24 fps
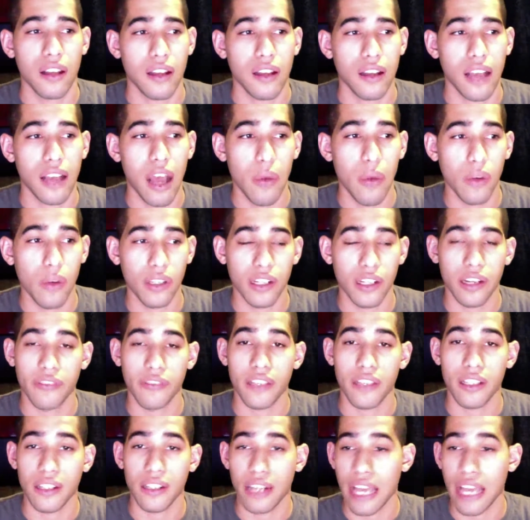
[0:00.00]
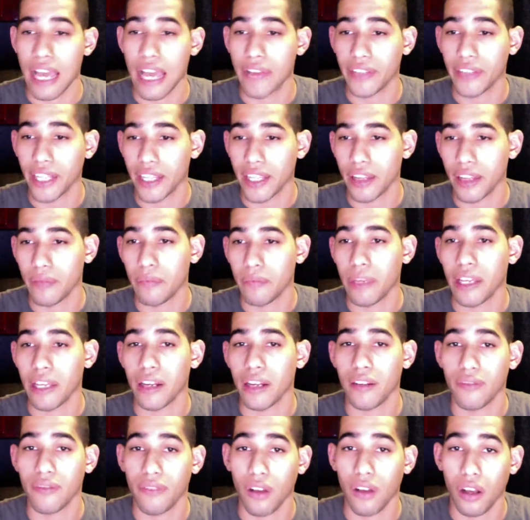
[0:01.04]
I wonder if they're gonna have like a bigger
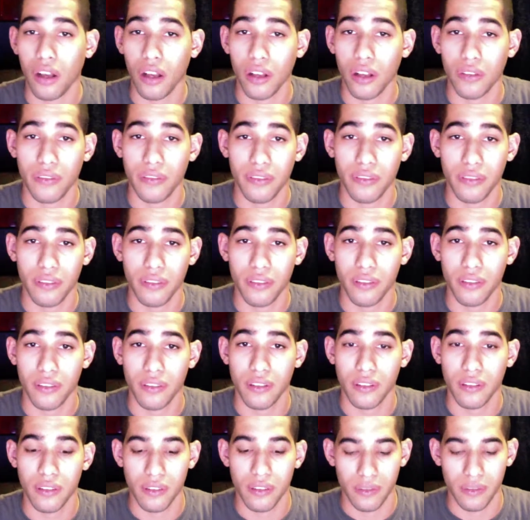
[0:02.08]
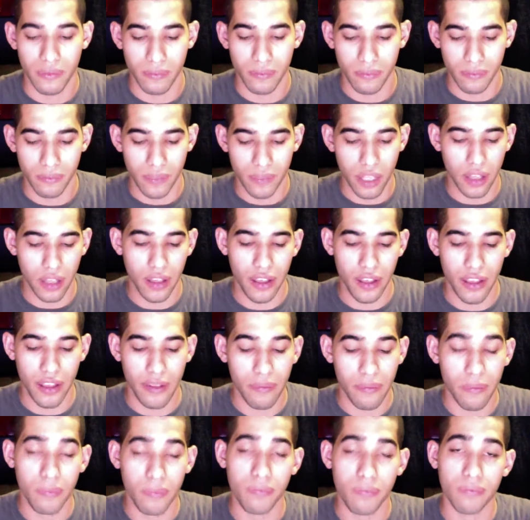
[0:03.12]
involved
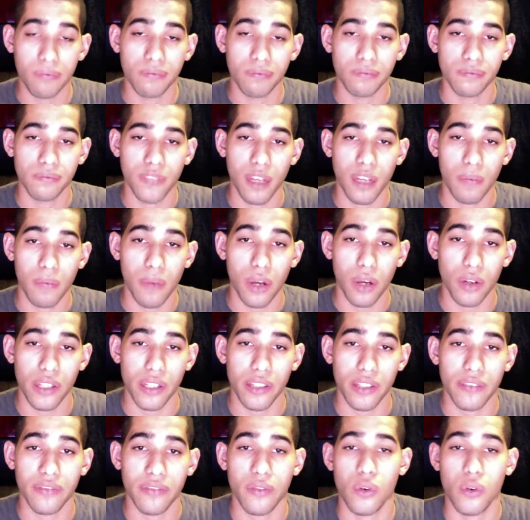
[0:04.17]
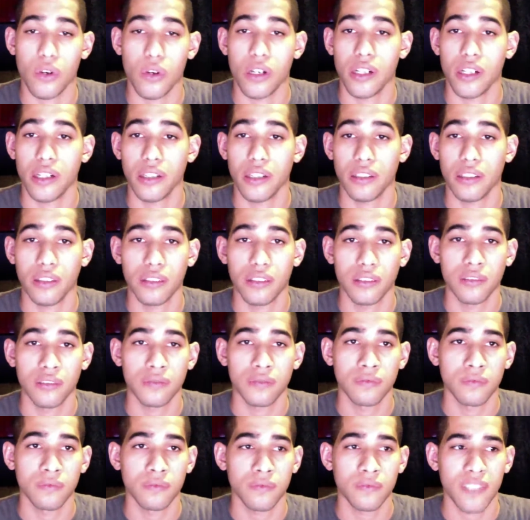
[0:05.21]
a motive or
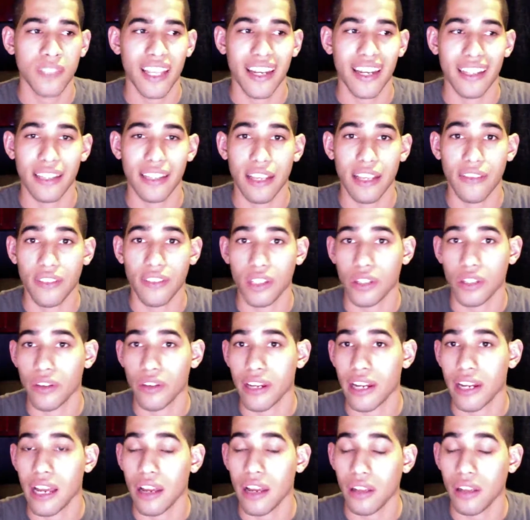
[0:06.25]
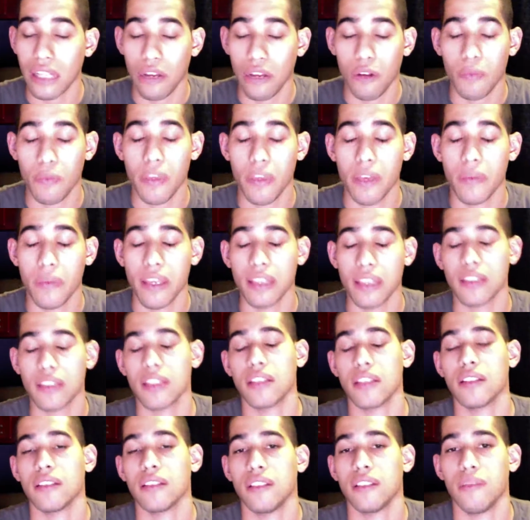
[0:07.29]
anything for the Green Arrow. That would be amazing,
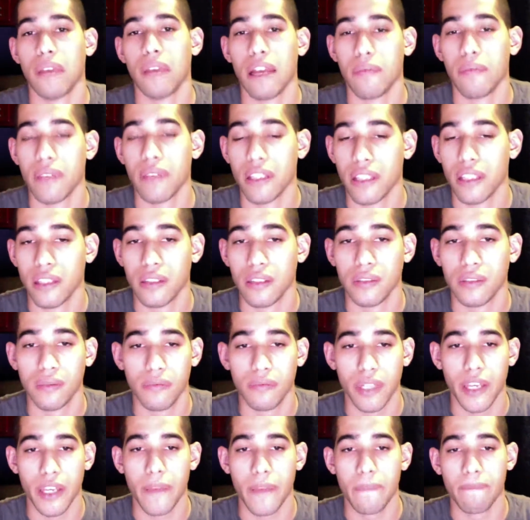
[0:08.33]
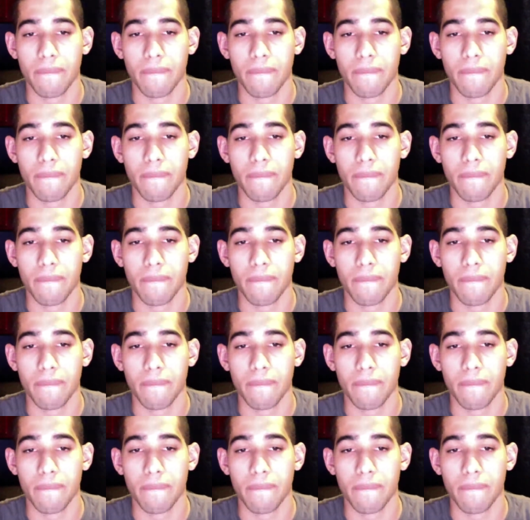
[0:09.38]
in my opinion. But